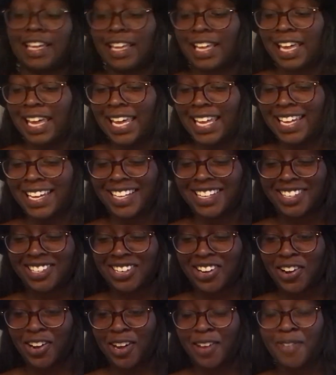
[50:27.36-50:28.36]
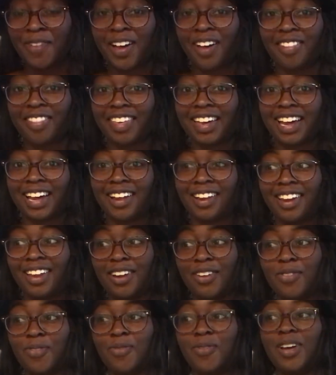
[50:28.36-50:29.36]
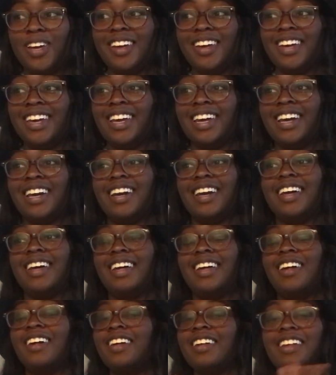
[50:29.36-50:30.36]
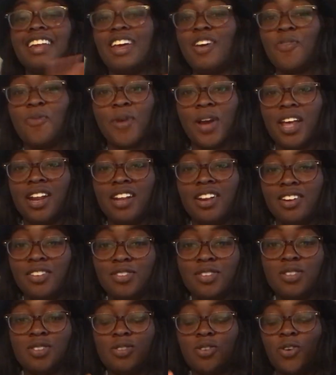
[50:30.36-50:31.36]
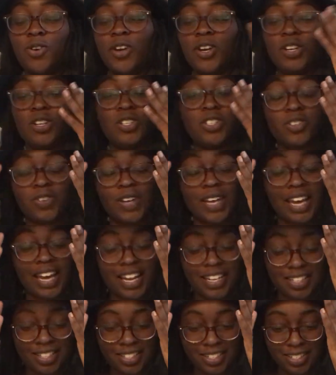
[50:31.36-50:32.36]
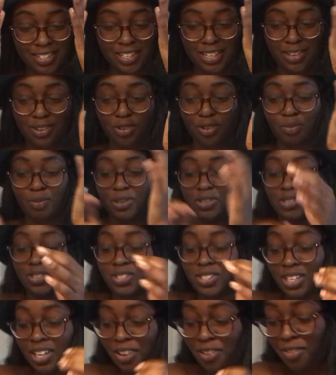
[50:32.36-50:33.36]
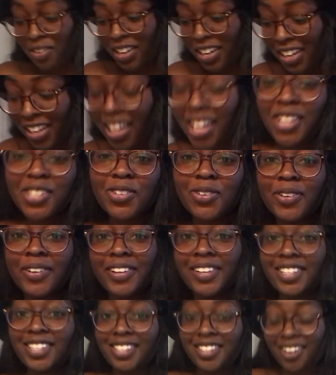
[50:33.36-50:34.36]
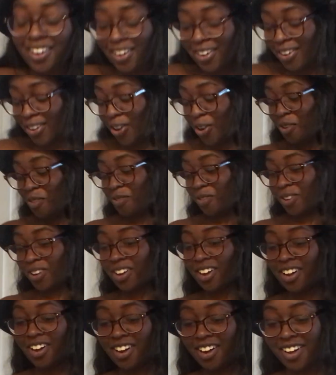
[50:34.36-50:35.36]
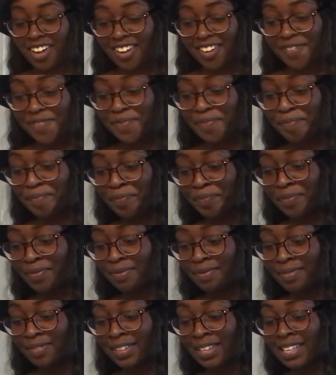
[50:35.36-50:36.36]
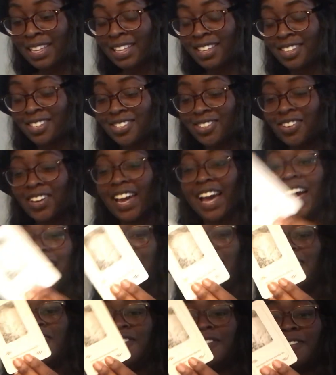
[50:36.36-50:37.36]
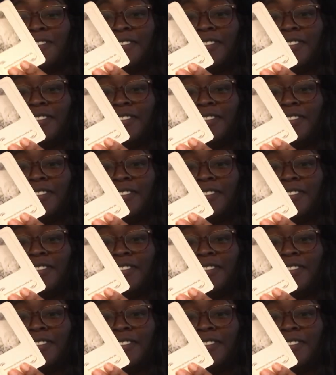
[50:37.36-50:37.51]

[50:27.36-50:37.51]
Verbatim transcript: Hey guys, sorry about that. Like I ran out of storage, so I had to delete a whole bunch of stuff. So we're going to start over. So we have